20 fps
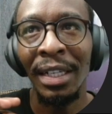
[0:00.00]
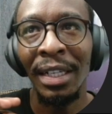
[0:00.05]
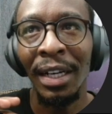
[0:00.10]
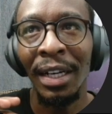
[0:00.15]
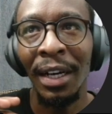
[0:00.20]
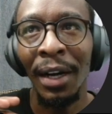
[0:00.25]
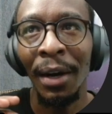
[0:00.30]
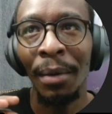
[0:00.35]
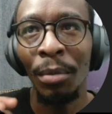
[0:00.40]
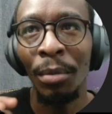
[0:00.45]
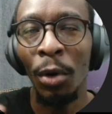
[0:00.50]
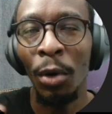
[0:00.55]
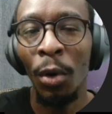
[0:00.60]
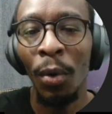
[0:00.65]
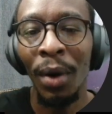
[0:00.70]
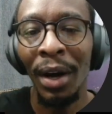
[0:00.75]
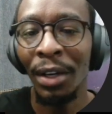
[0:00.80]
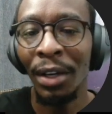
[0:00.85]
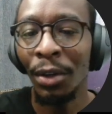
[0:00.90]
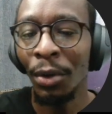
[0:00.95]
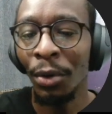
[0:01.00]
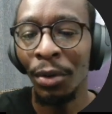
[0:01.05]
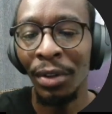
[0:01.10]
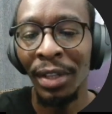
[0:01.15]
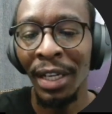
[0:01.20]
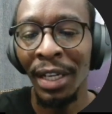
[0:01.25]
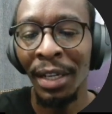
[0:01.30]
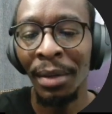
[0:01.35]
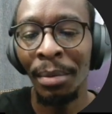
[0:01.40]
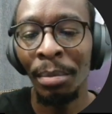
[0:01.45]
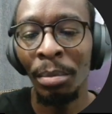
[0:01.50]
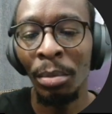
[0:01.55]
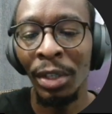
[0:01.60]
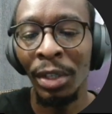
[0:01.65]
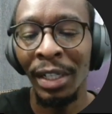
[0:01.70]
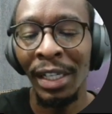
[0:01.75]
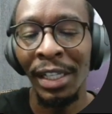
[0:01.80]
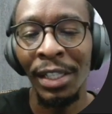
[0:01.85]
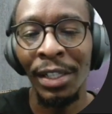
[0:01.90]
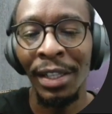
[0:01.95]
O1 or 3
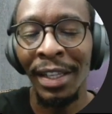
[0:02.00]
models.